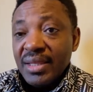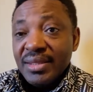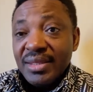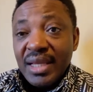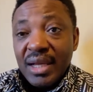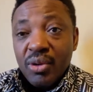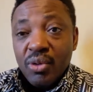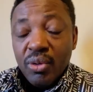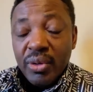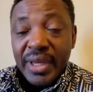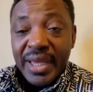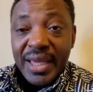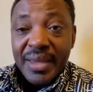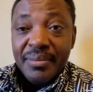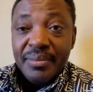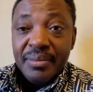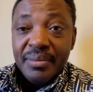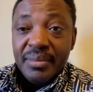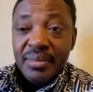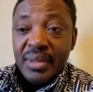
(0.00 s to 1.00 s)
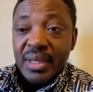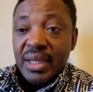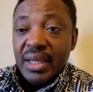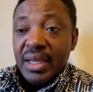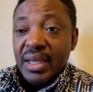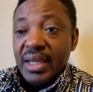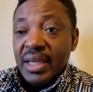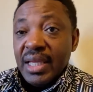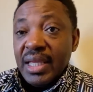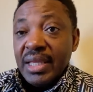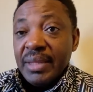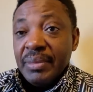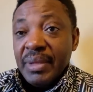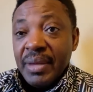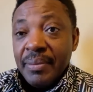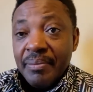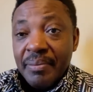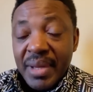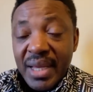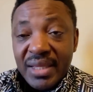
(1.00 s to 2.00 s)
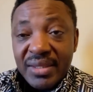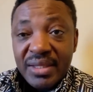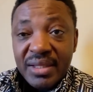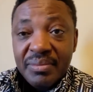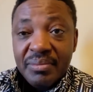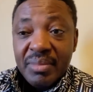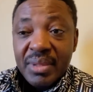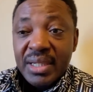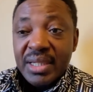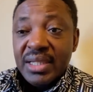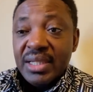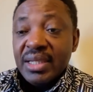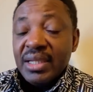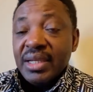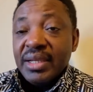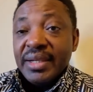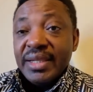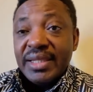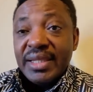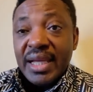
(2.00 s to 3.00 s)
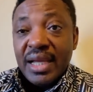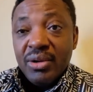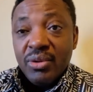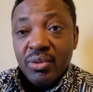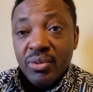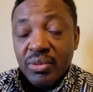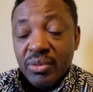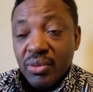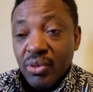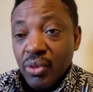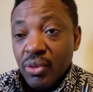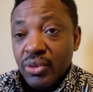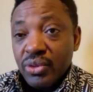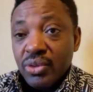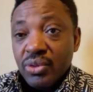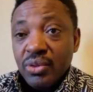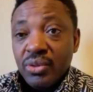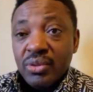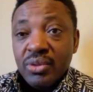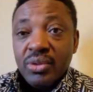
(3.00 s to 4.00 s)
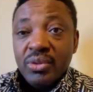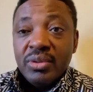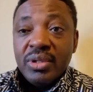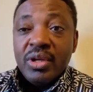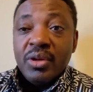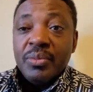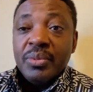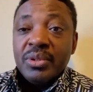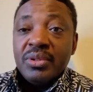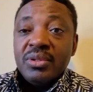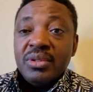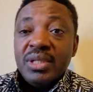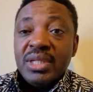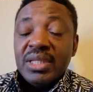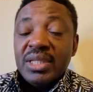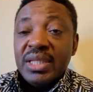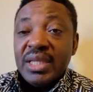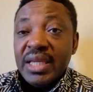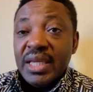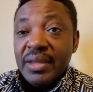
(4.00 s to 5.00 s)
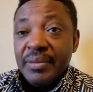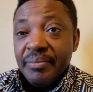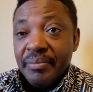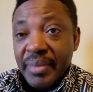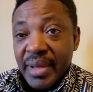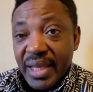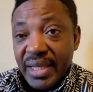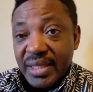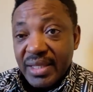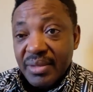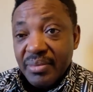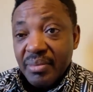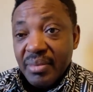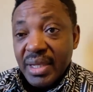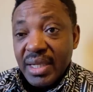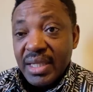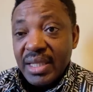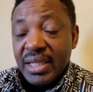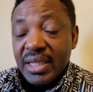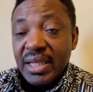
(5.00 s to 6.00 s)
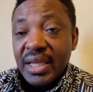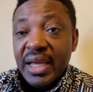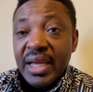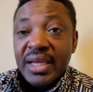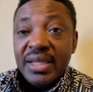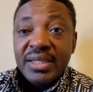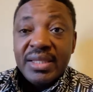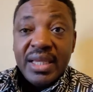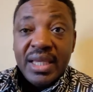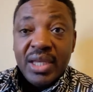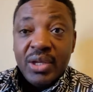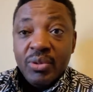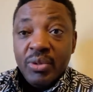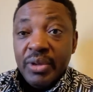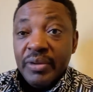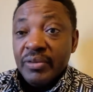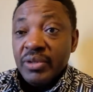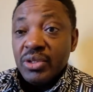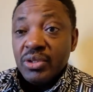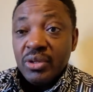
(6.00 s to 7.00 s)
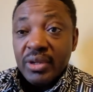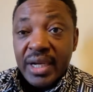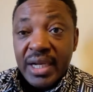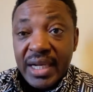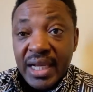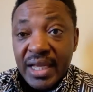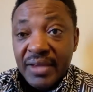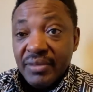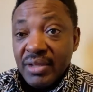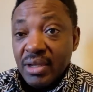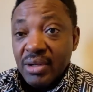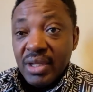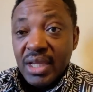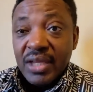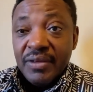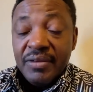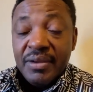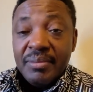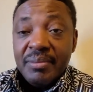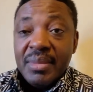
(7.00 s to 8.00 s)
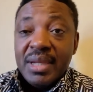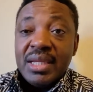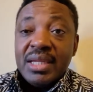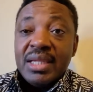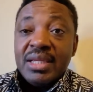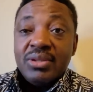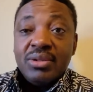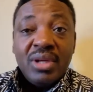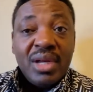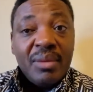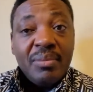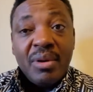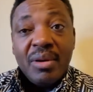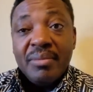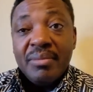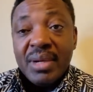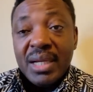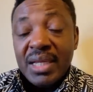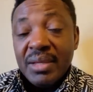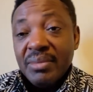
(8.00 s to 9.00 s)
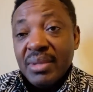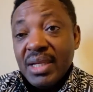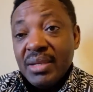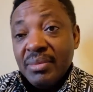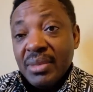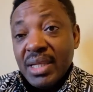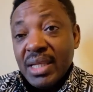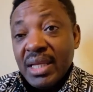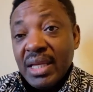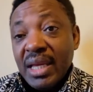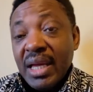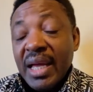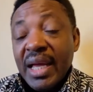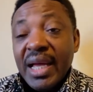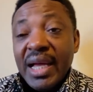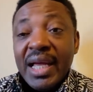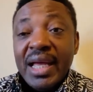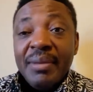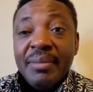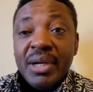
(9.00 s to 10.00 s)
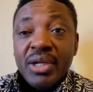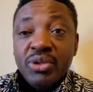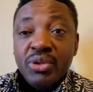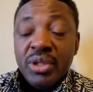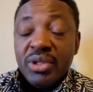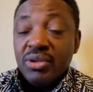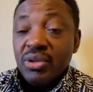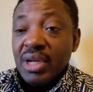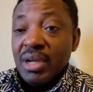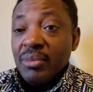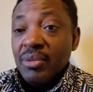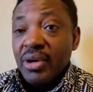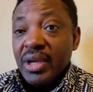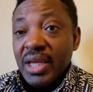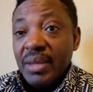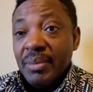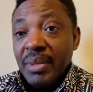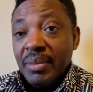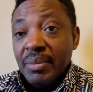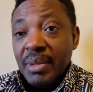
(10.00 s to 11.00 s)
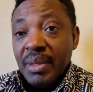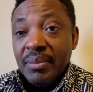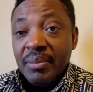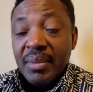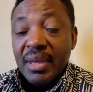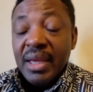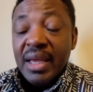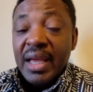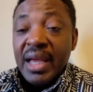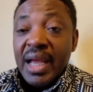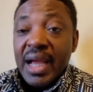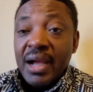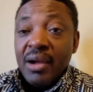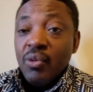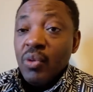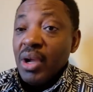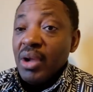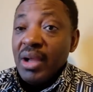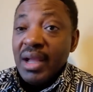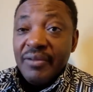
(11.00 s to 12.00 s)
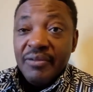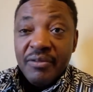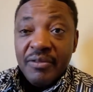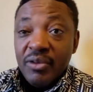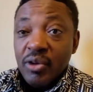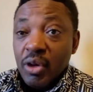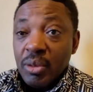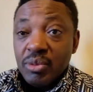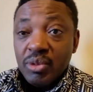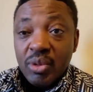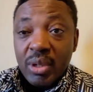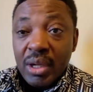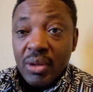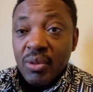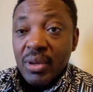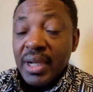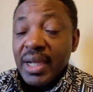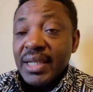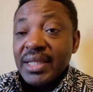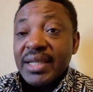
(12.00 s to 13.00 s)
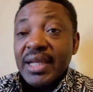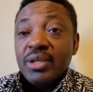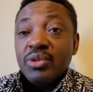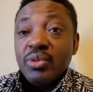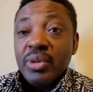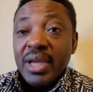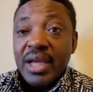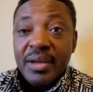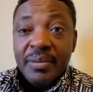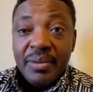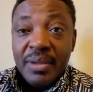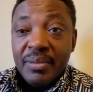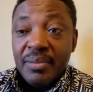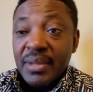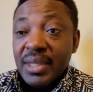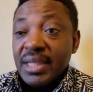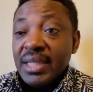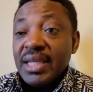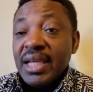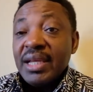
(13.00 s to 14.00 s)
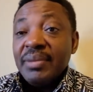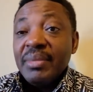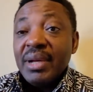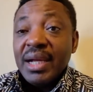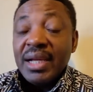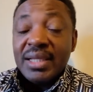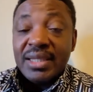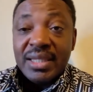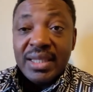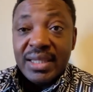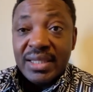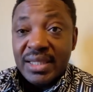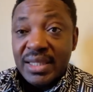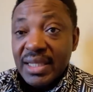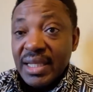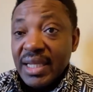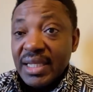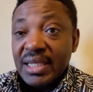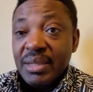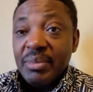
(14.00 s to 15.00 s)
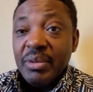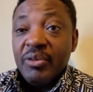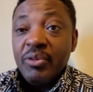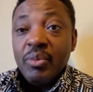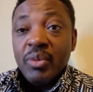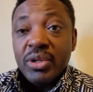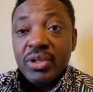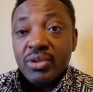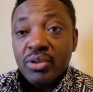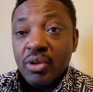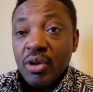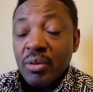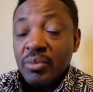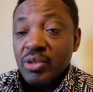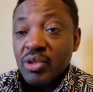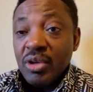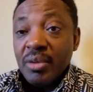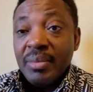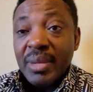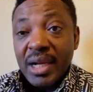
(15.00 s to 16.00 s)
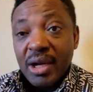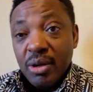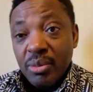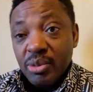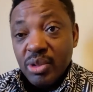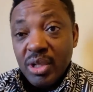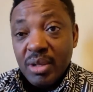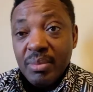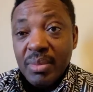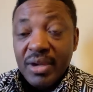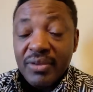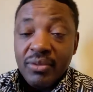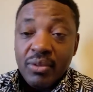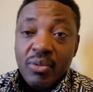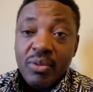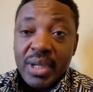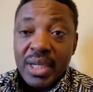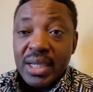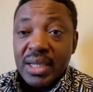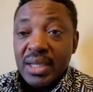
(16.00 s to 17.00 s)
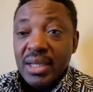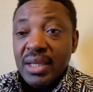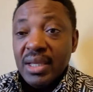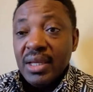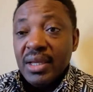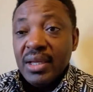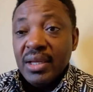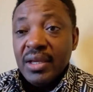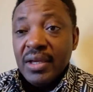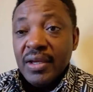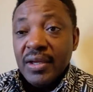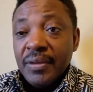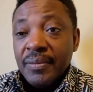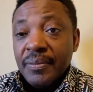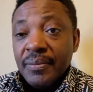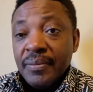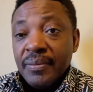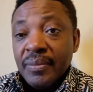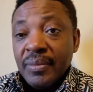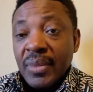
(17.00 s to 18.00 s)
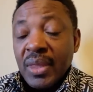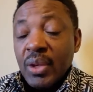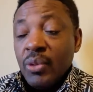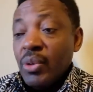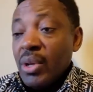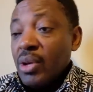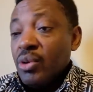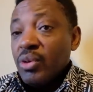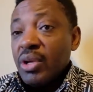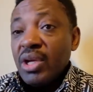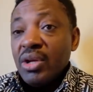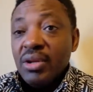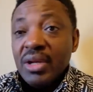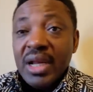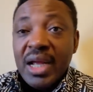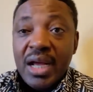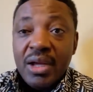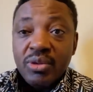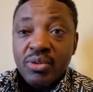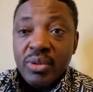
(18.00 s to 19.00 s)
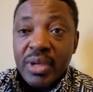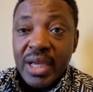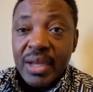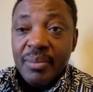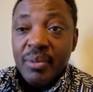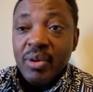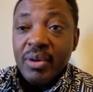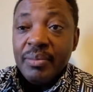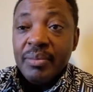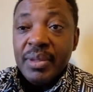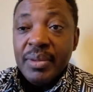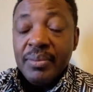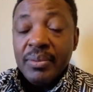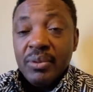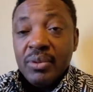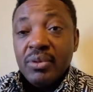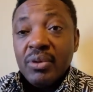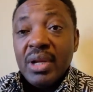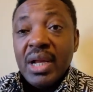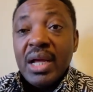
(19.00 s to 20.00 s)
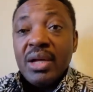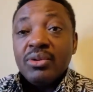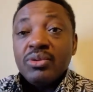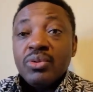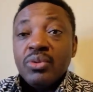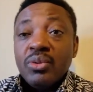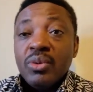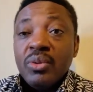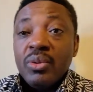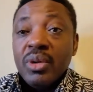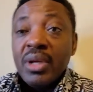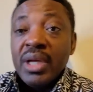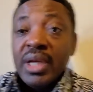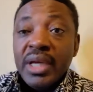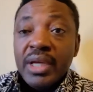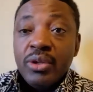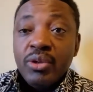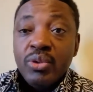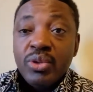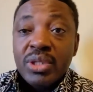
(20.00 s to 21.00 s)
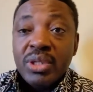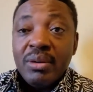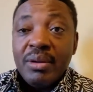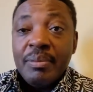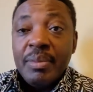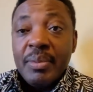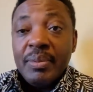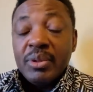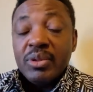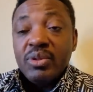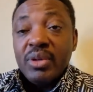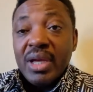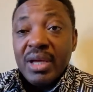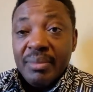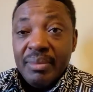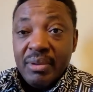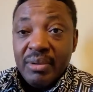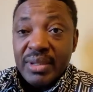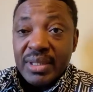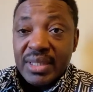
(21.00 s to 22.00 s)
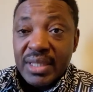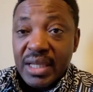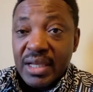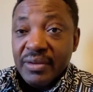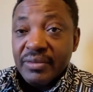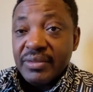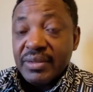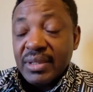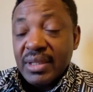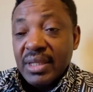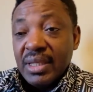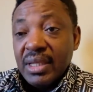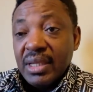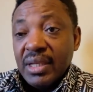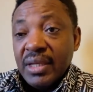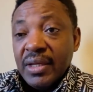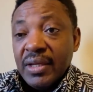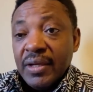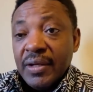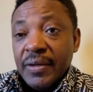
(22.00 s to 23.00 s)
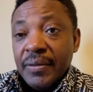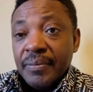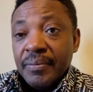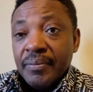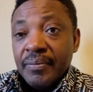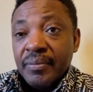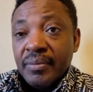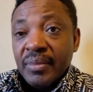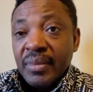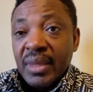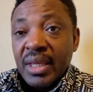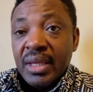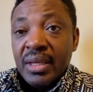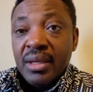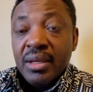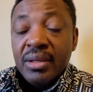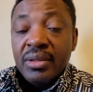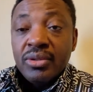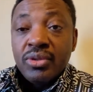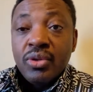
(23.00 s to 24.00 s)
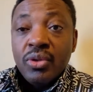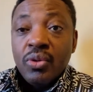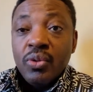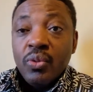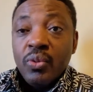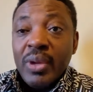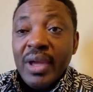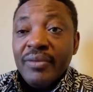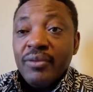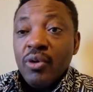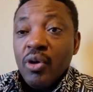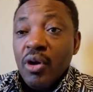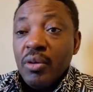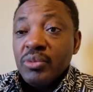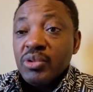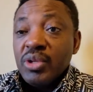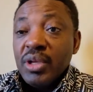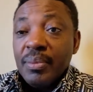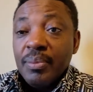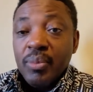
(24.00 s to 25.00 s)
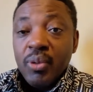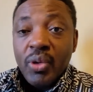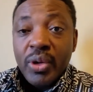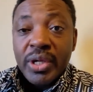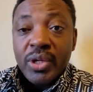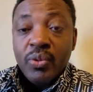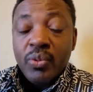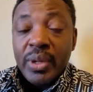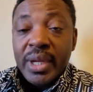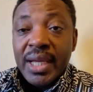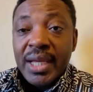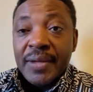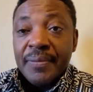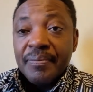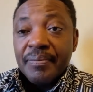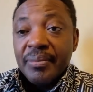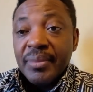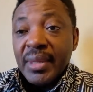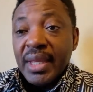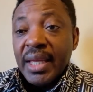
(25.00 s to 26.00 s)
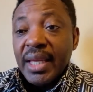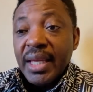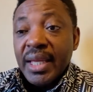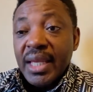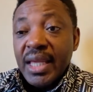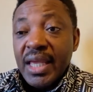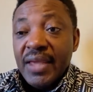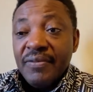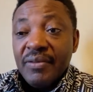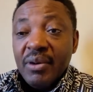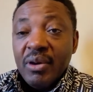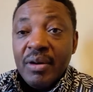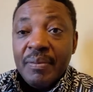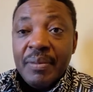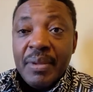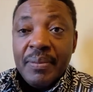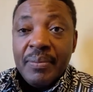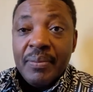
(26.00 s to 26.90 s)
Sako came, he embezzled money. Chris Ano also took the opportunity, embezzled money, say he will even surrender if they don't give him money. It's all about money, money, money. Ayabacho is all about him, him, him. Akwanga, I've even come to Akwanga, tried to help him. He turned back and said, his leadership, everybody should come to your back. Come to your back for what? We are looking on how to help our people, not how to use our people to help ourselves. So we have come to a point where if our